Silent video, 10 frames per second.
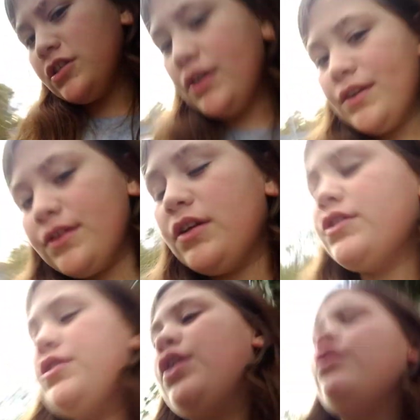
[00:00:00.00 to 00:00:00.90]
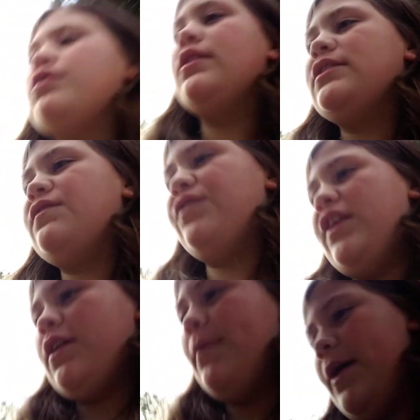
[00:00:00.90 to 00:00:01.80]
show you the turtle in this
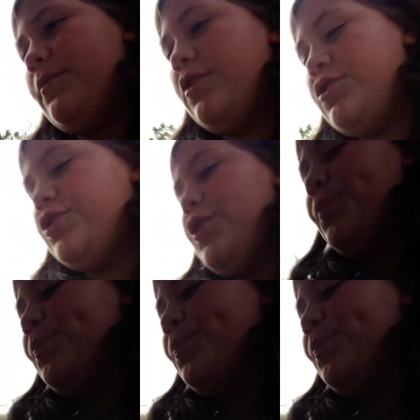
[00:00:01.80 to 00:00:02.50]
video, but I'm not sure.